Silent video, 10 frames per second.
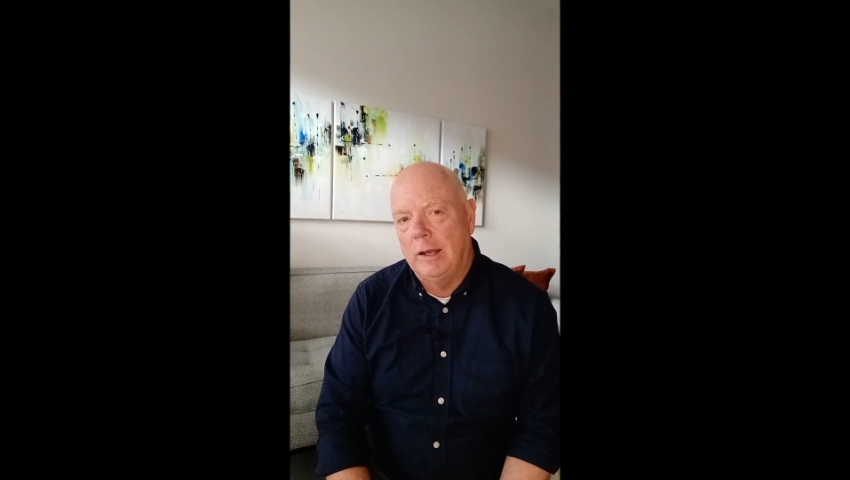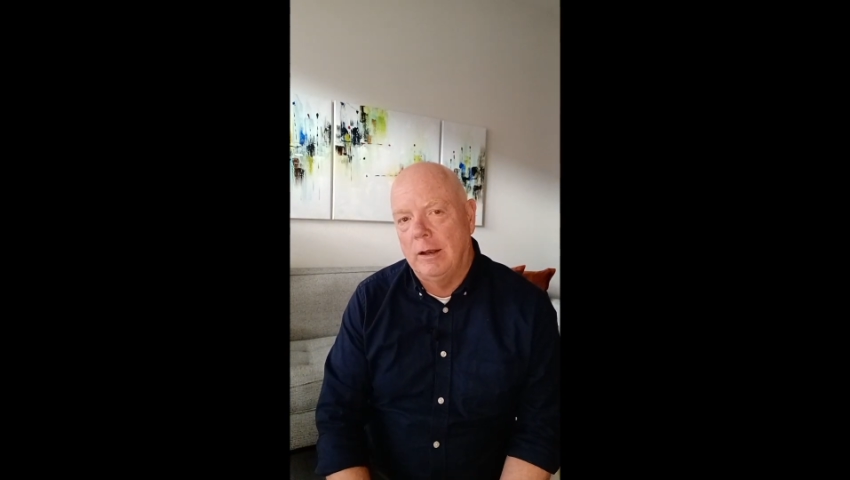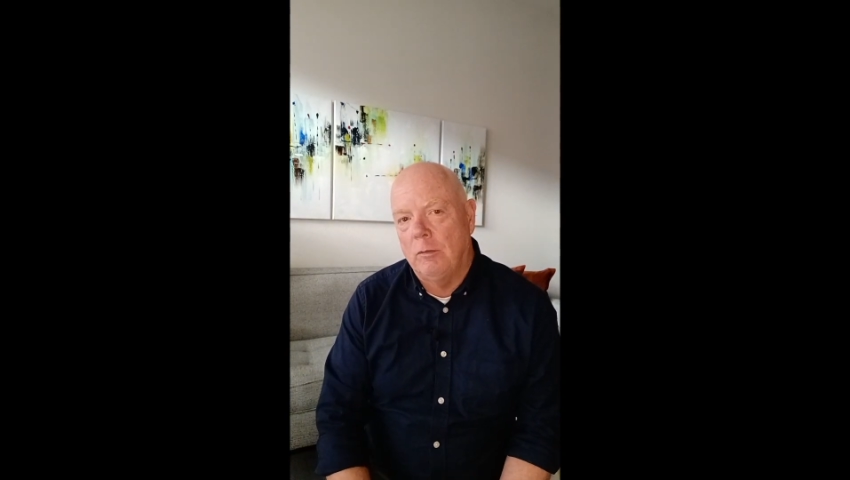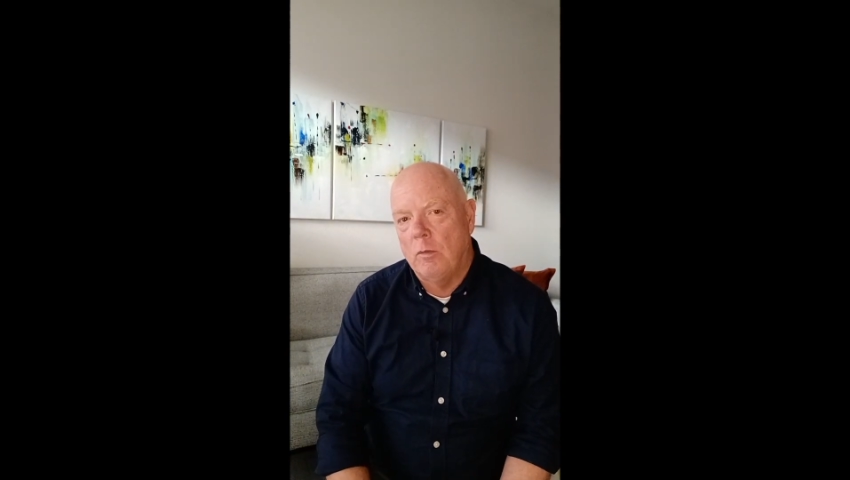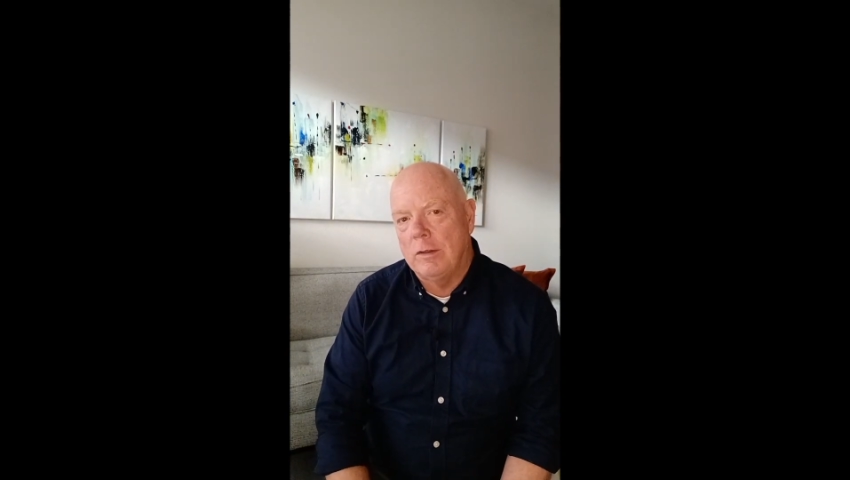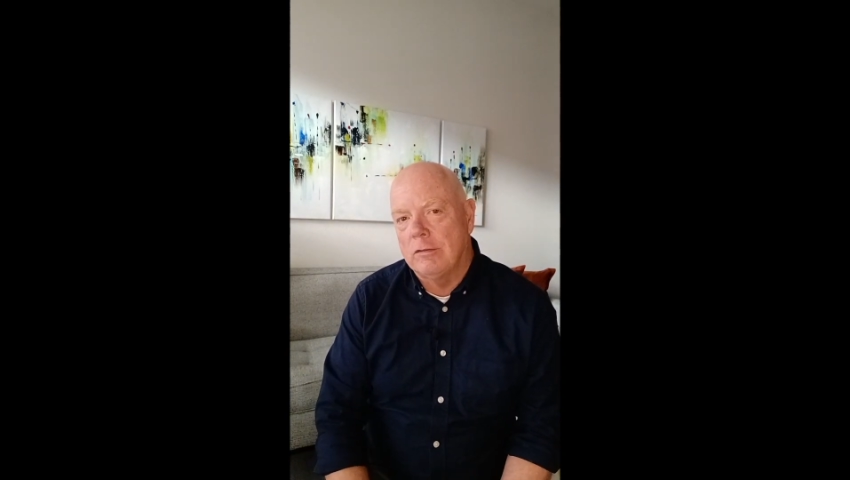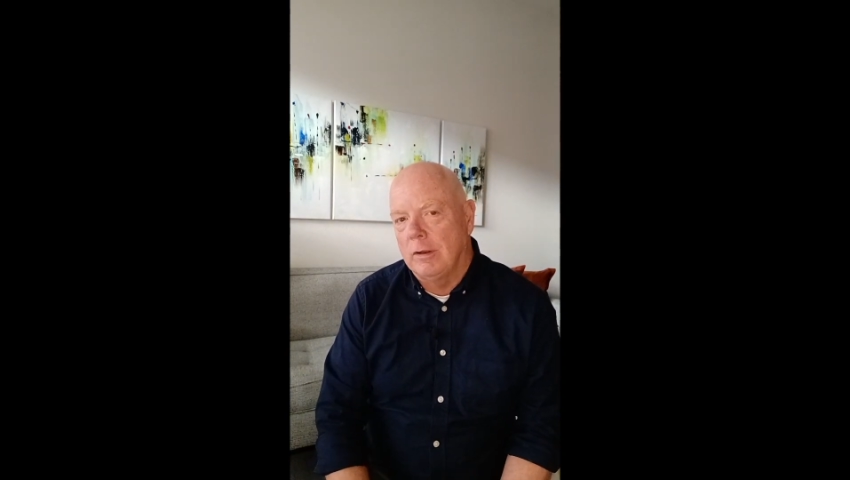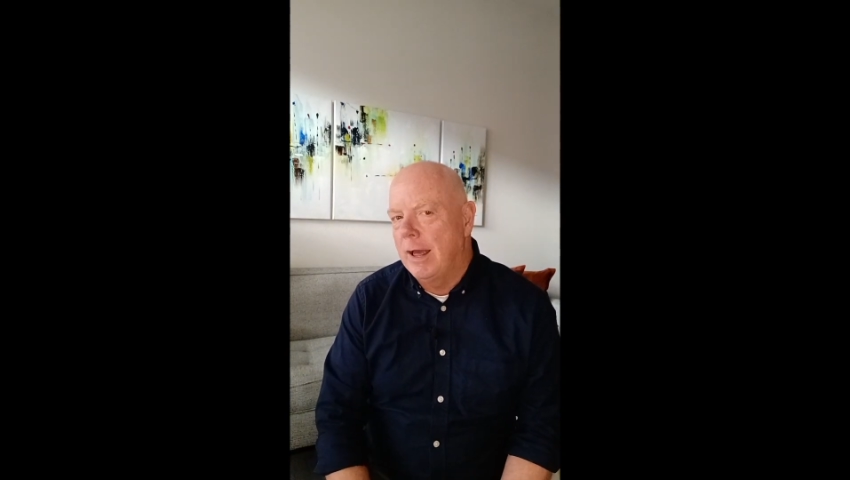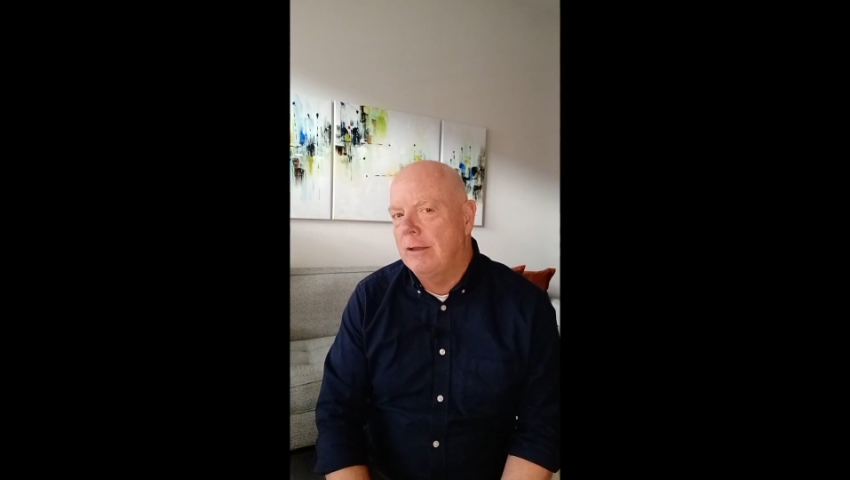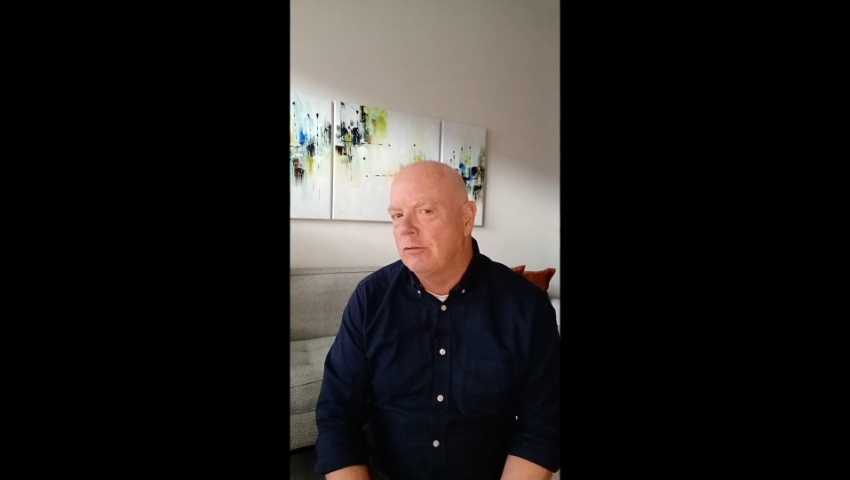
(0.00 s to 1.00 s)
And once the
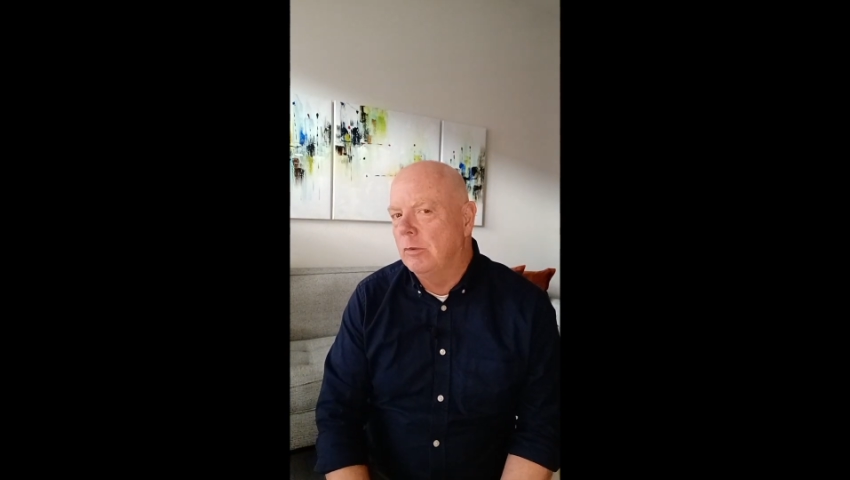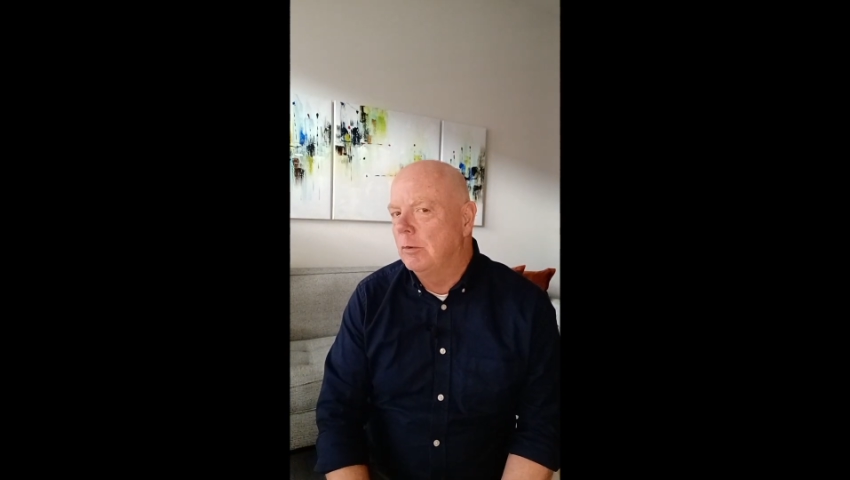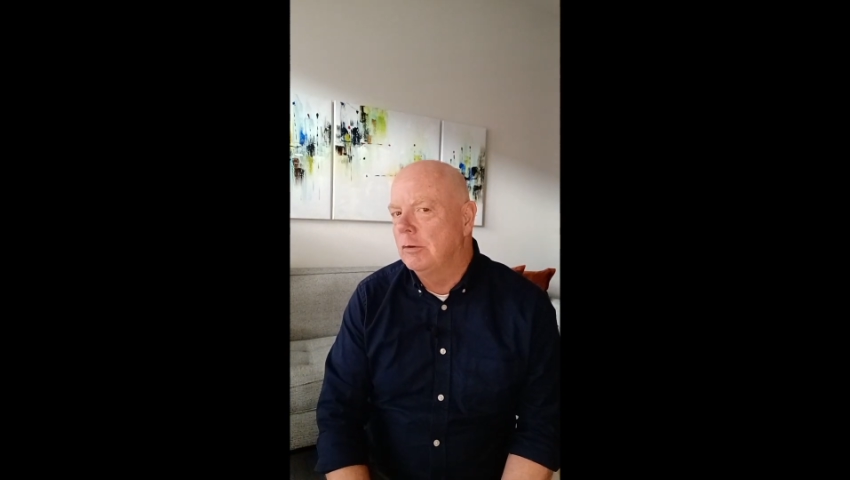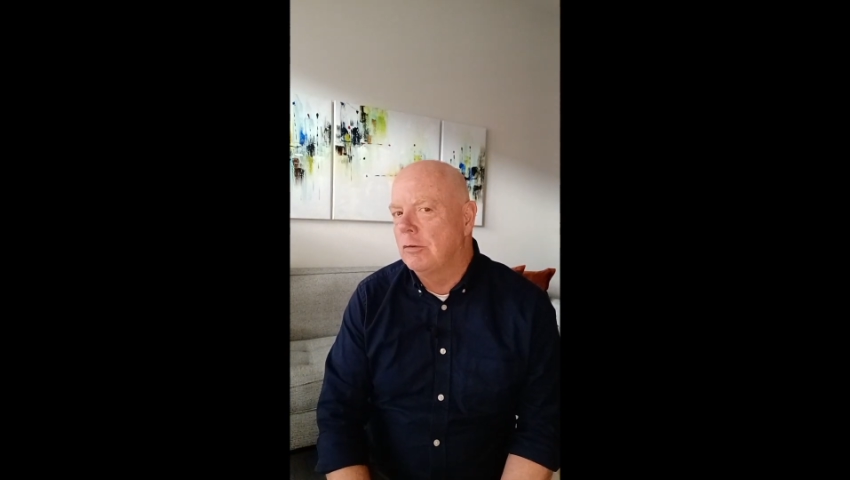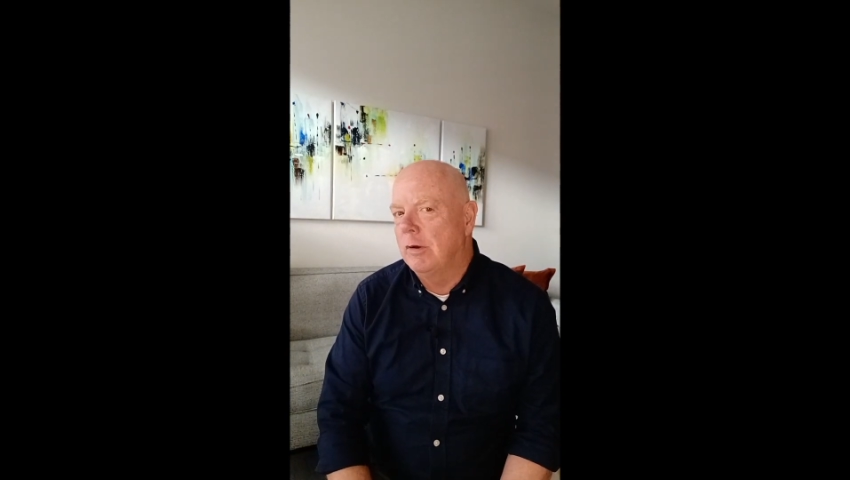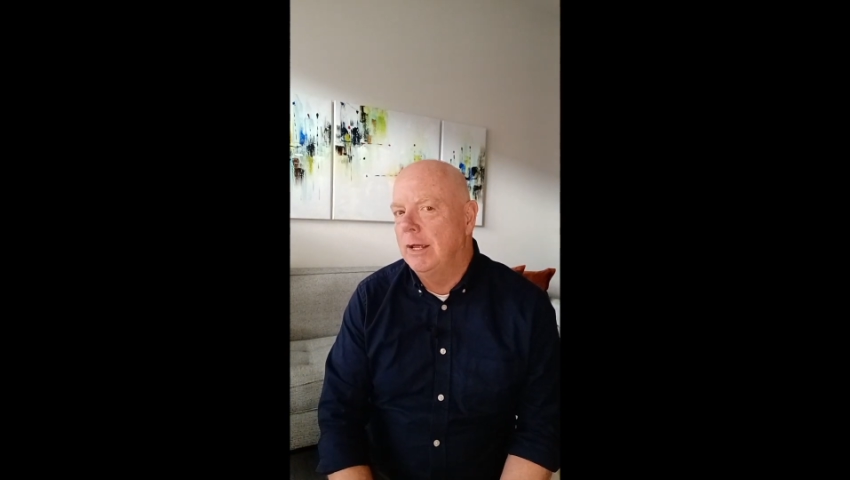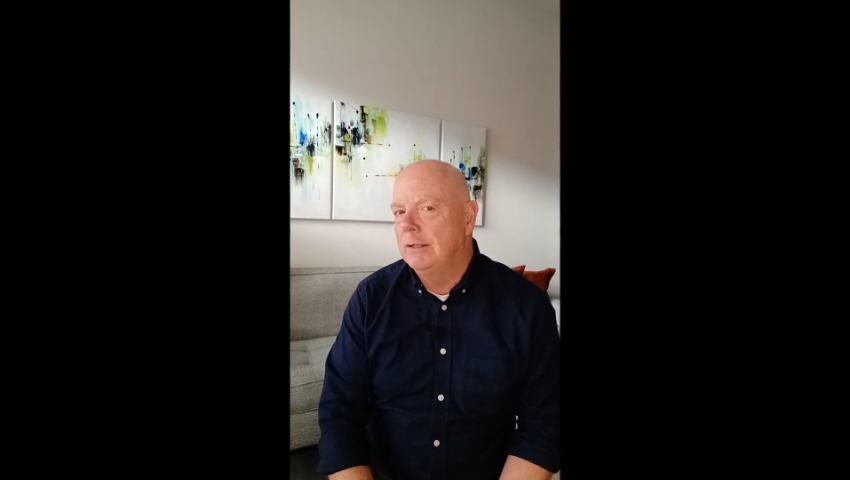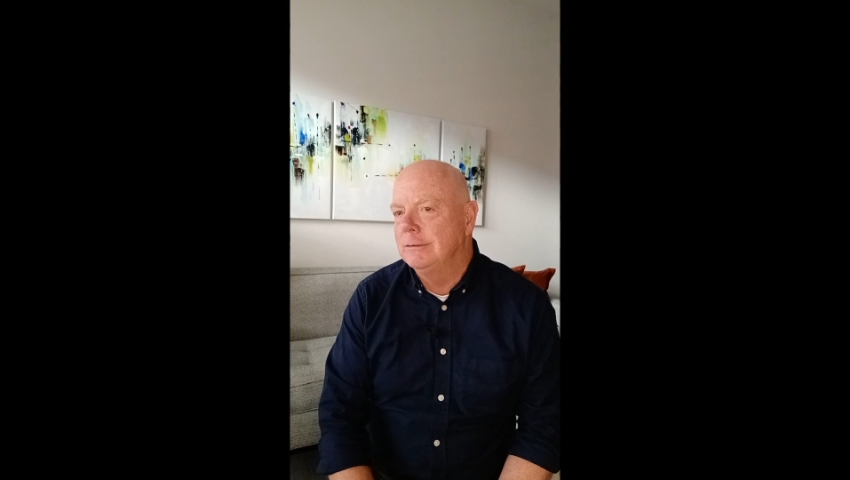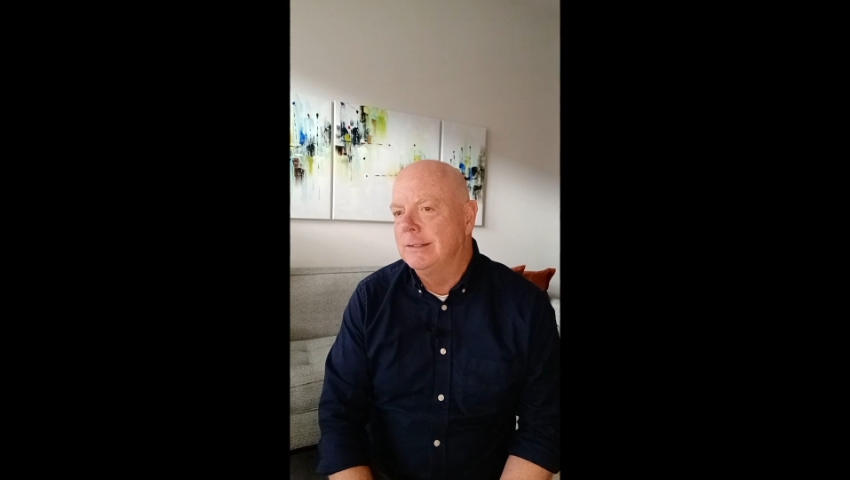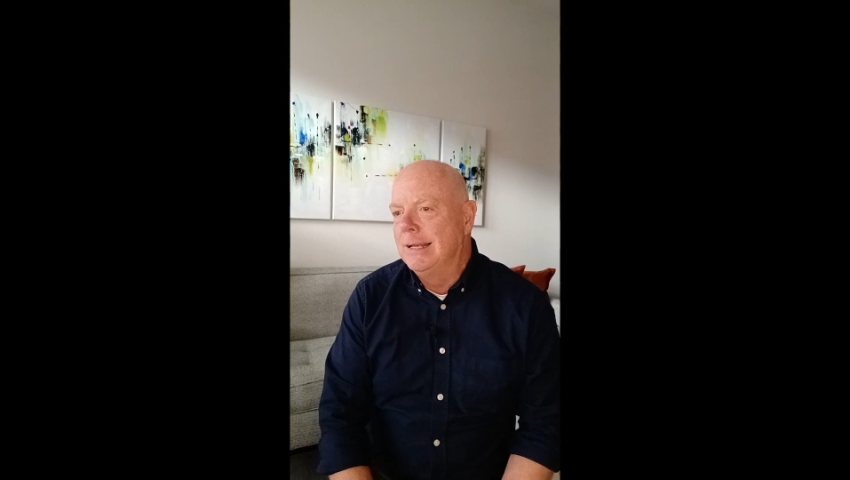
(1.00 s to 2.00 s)
last one was
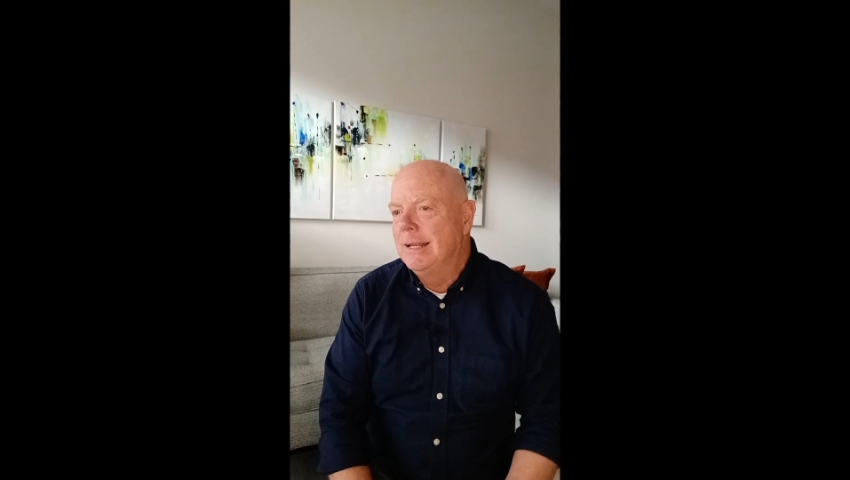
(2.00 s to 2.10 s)
raised,